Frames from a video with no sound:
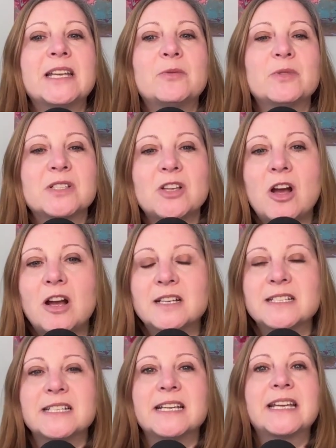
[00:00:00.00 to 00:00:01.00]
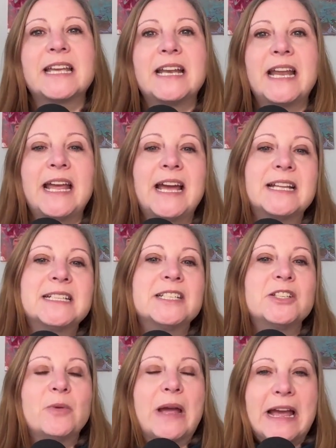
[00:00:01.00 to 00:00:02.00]
it was toxic, and I had to
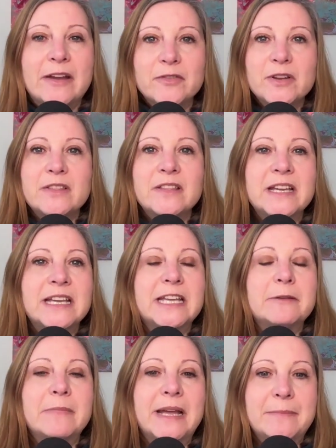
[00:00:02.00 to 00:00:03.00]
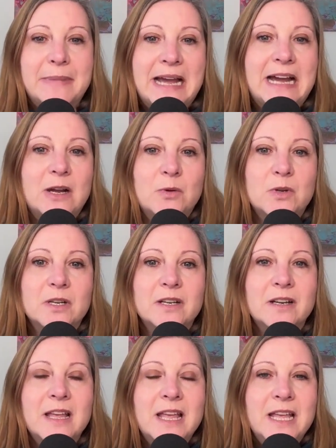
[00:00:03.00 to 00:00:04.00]
do everything in my
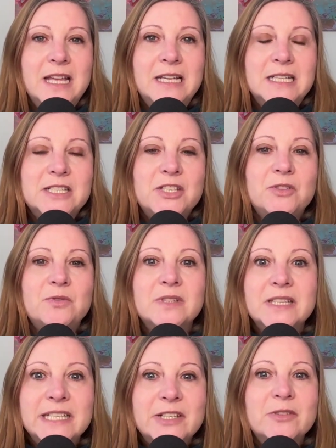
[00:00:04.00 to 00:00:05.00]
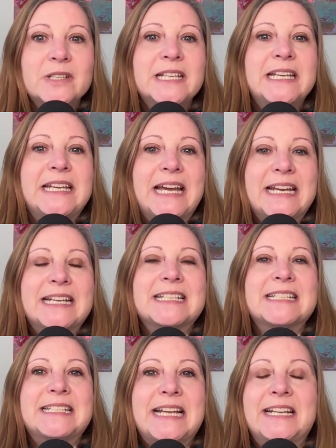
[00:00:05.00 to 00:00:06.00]
power to literally get
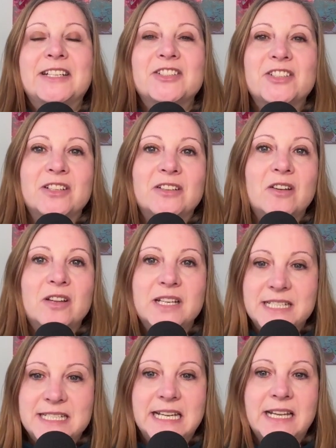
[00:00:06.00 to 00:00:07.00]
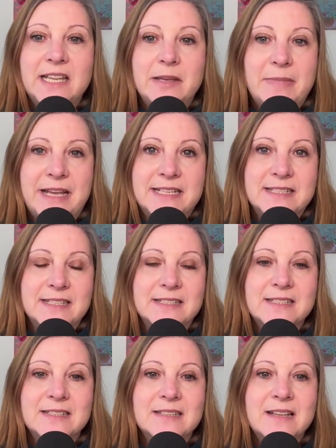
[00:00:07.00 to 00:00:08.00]
his attention on a daily
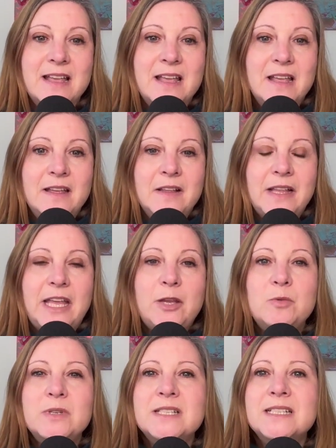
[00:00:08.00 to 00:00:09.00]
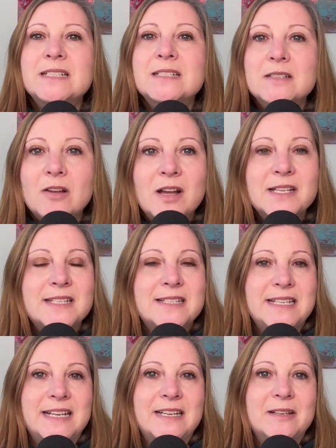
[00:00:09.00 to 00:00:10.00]
basis. It was
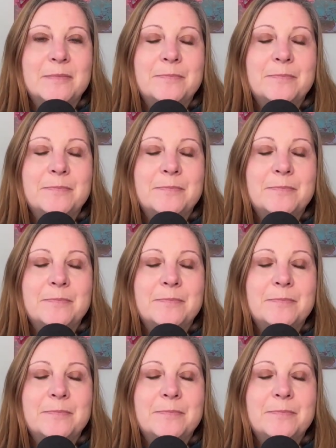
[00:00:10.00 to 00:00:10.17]
exhausting,